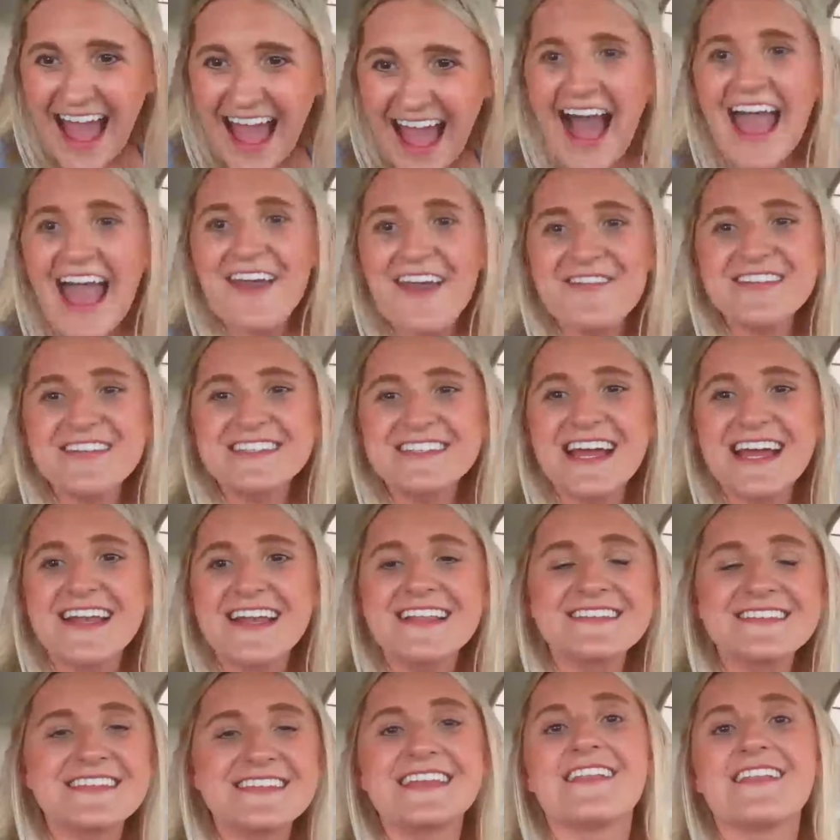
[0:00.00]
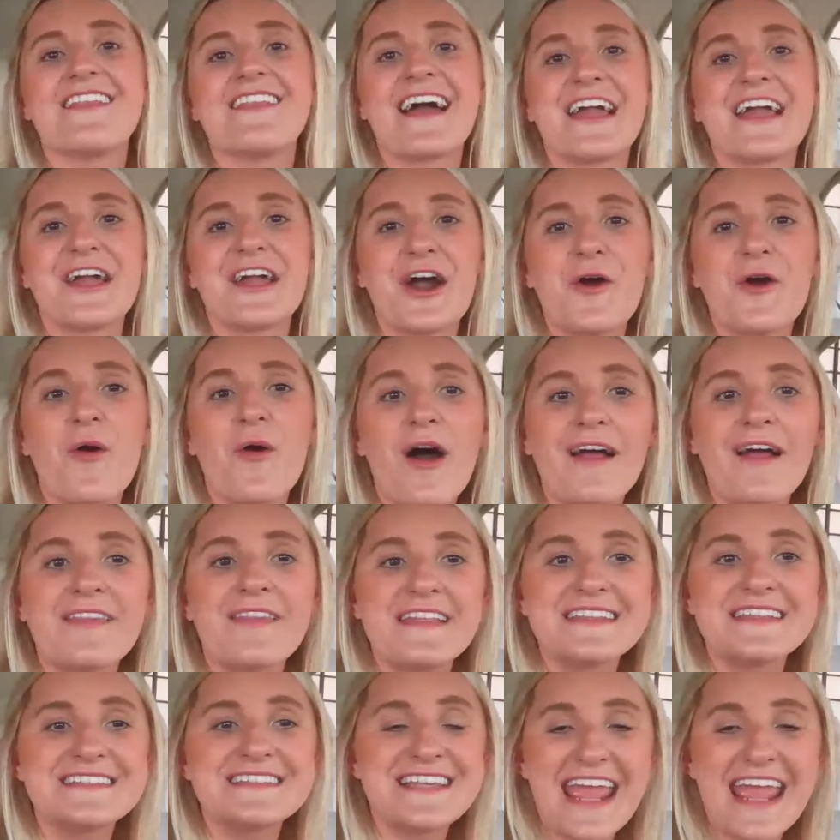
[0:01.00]
I have a tendency to like go on
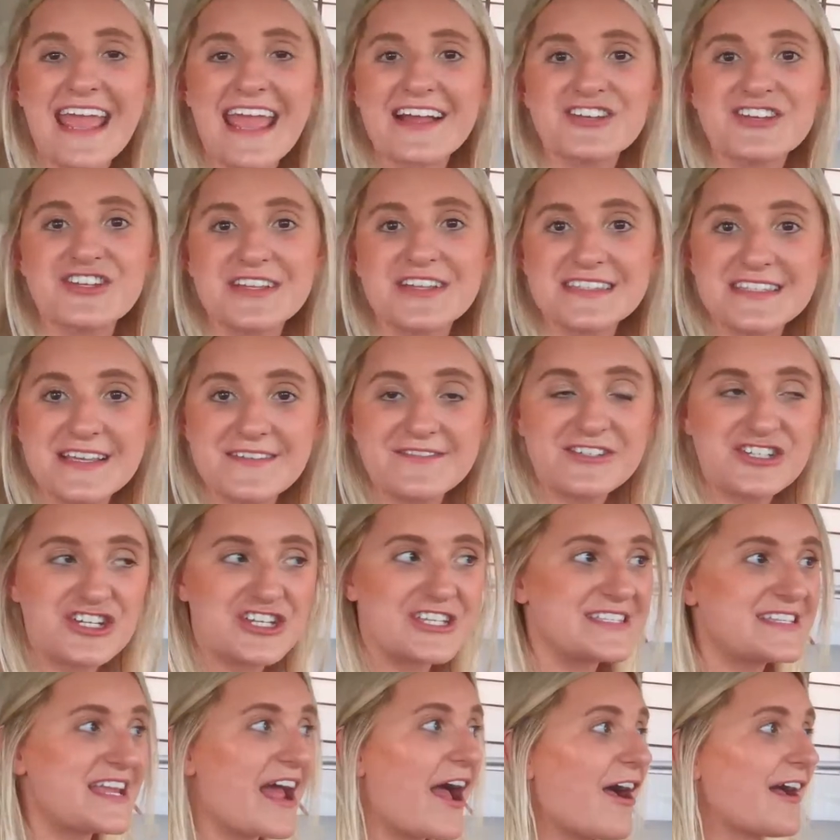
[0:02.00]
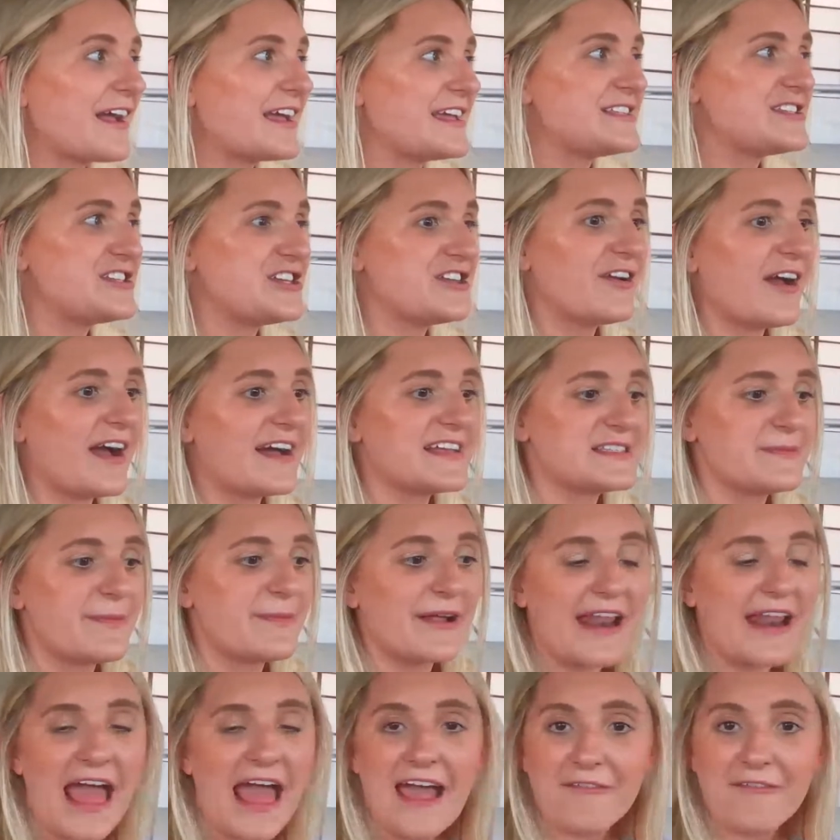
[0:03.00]
these tangents of just talking to you
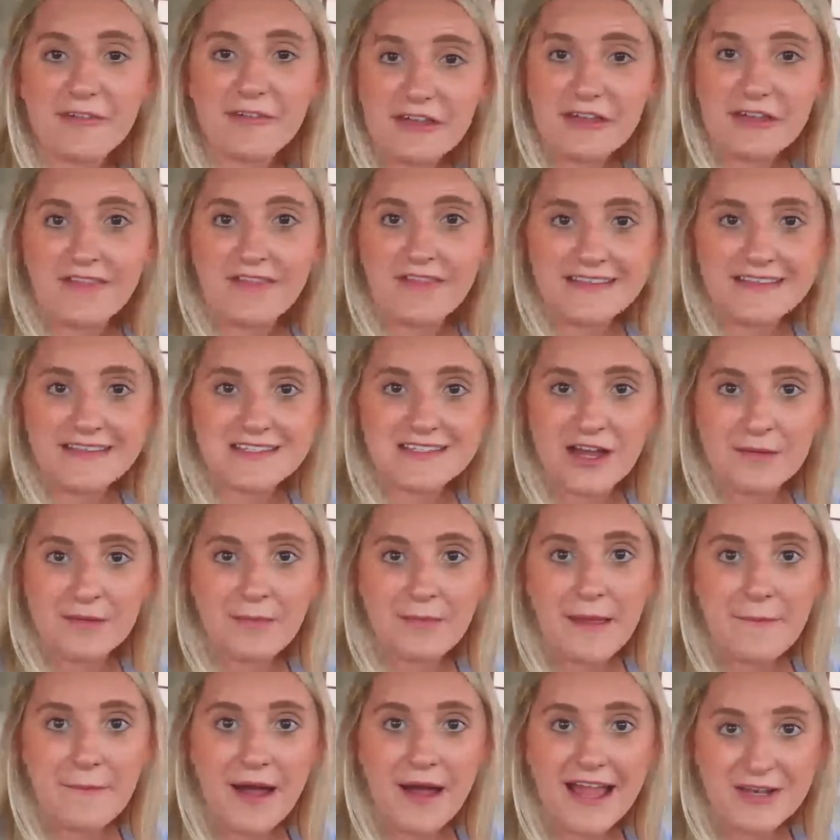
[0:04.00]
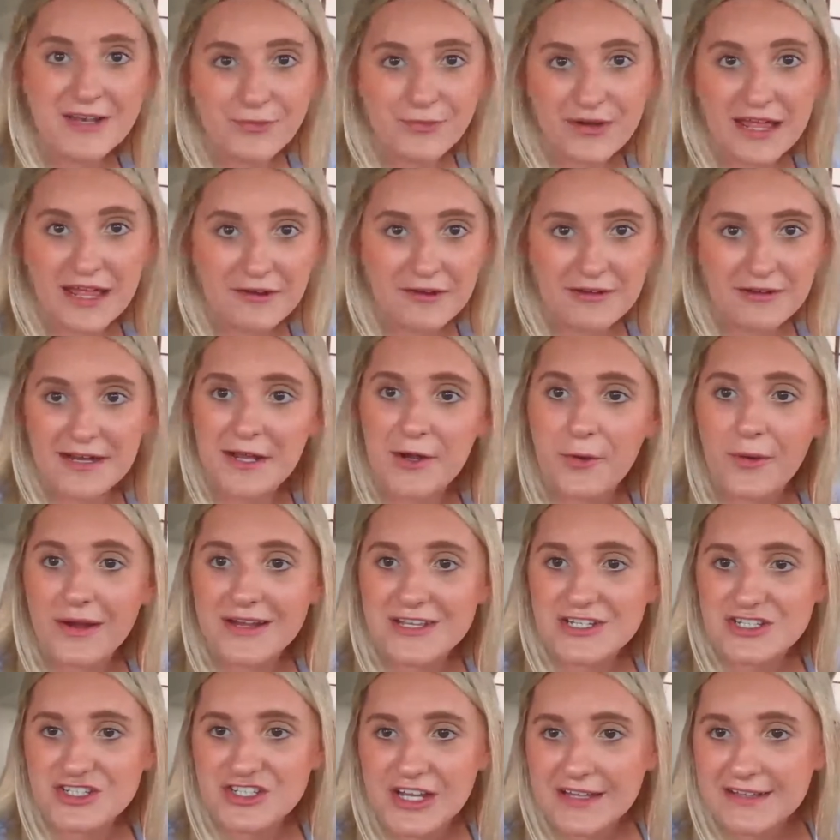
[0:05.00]
guys about everything that's on my mind when I read a
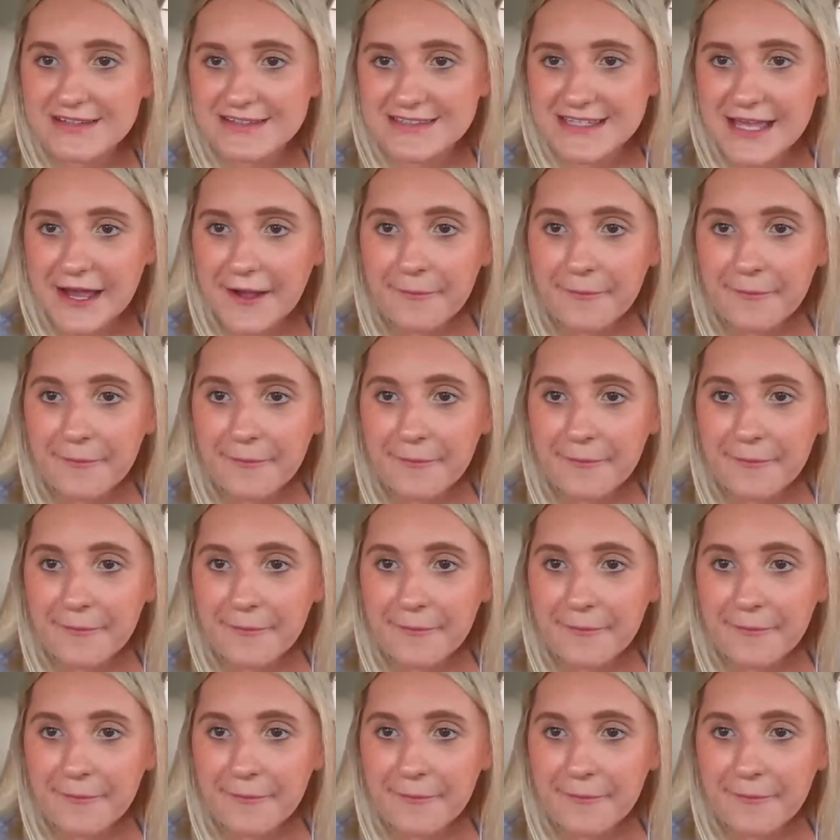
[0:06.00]
question.